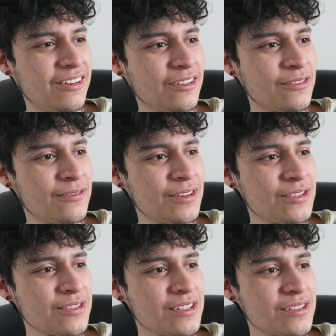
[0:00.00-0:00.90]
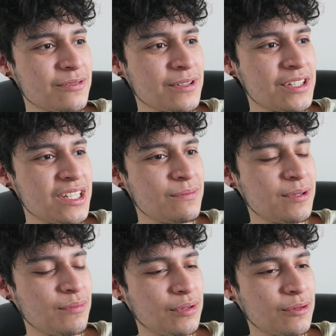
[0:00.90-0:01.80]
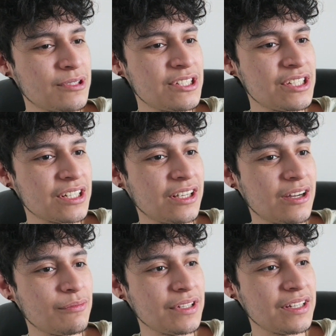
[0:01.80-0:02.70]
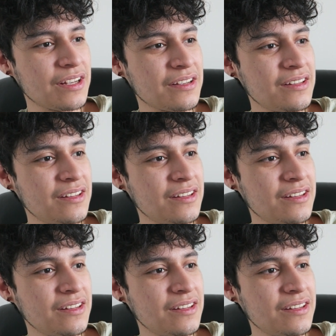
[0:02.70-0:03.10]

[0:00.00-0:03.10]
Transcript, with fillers: call her Virgil because the way she be blowing shit got me dead?